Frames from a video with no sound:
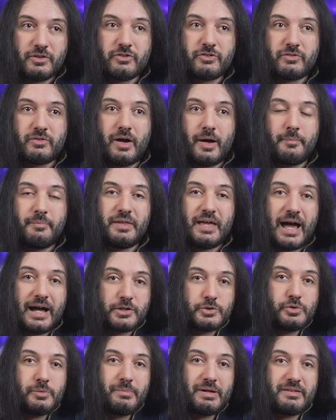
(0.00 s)
describe the
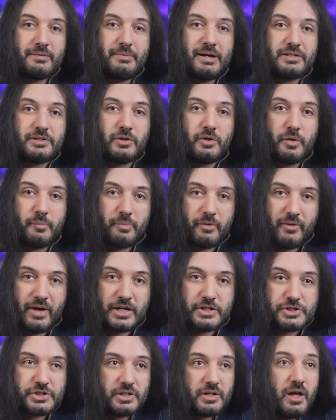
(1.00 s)
actual mathematical
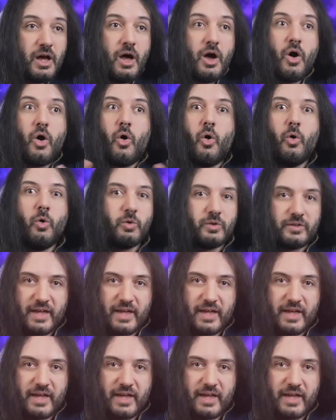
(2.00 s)
operation all